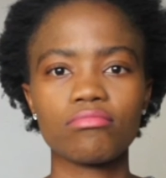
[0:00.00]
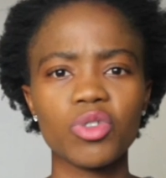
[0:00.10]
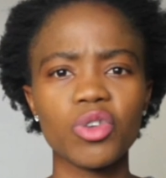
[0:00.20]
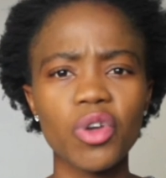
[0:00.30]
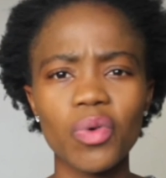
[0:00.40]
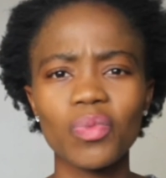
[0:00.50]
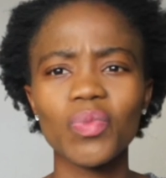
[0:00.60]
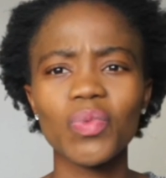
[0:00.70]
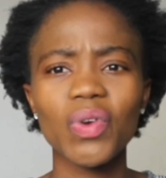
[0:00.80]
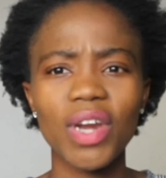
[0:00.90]
you know
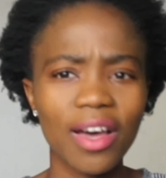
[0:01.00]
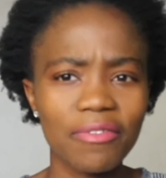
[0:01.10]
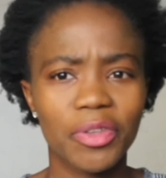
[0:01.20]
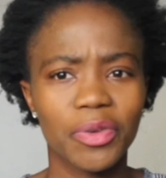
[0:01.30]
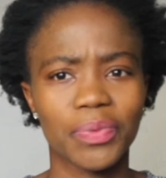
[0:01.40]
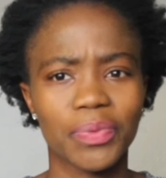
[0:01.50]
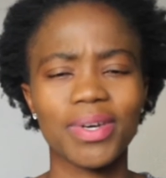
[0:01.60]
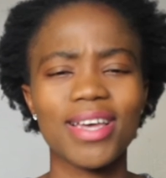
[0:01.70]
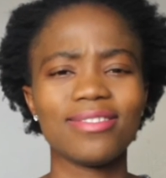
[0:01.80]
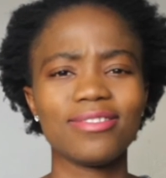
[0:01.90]
love you
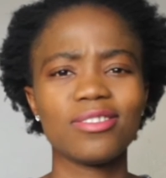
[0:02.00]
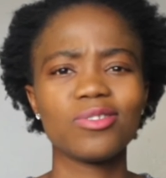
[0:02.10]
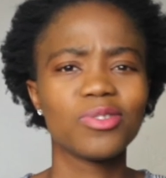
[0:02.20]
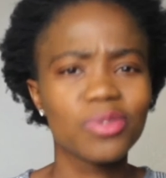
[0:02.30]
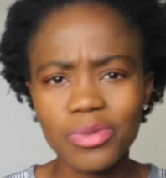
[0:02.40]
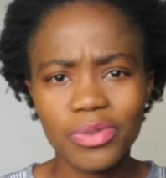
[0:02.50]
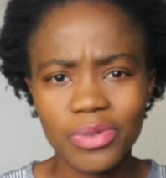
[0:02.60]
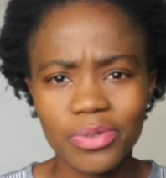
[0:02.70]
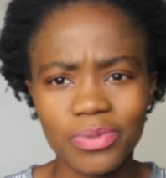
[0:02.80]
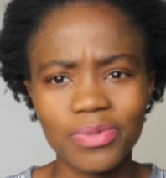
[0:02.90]
and do
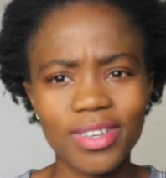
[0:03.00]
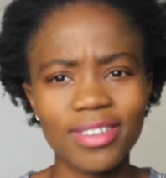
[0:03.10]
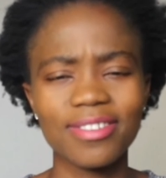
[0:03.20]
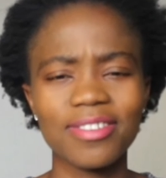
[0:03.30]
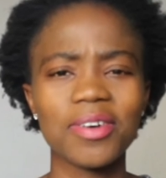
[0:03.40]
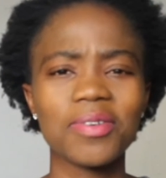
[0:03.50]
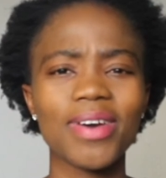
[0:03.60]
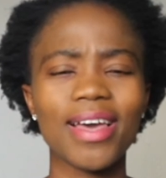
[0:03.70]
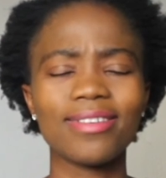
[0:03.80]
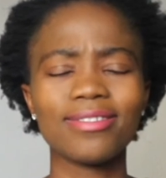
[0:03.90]
you you know
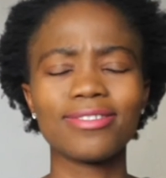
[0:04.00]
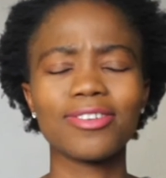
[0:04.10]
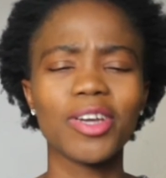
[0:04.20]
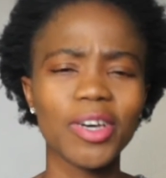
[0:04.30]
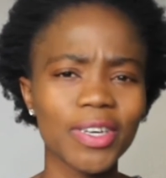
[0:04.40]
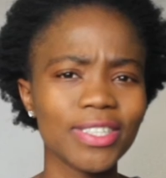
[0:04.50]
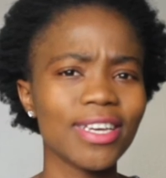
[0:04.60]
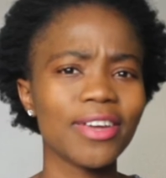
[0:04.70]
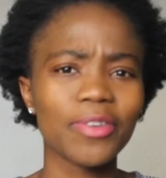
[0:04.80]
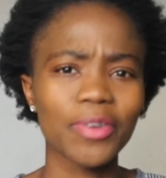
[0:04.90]
and learn
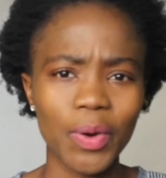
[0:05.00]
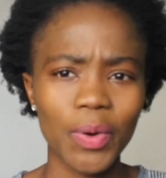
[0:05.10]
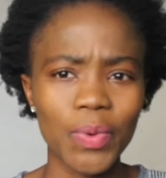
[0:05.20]
and grow